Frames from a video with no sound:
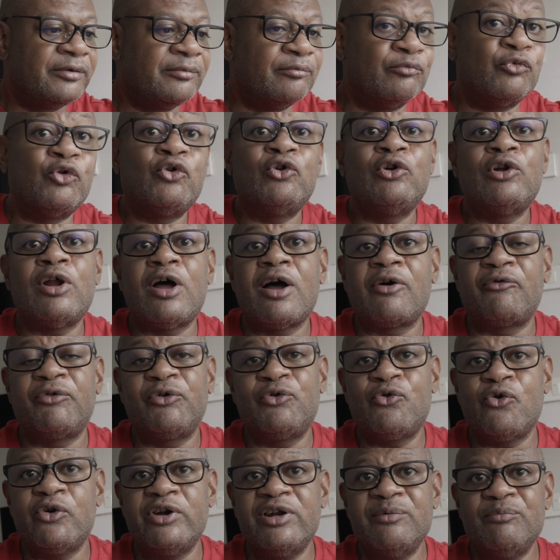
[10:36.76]
More log
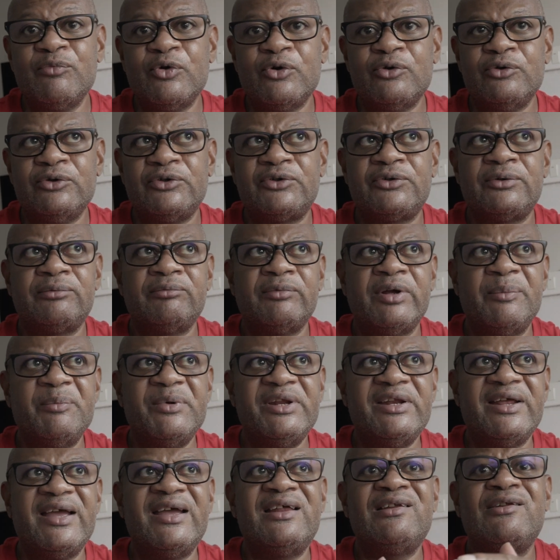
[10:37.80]
recording modes. I
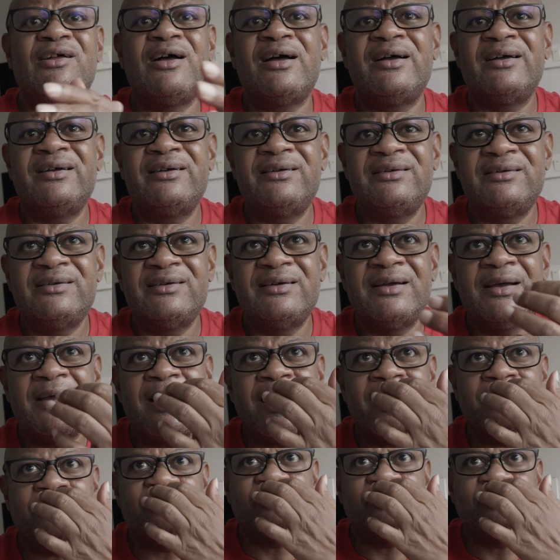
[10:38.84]
mean, N-Log, I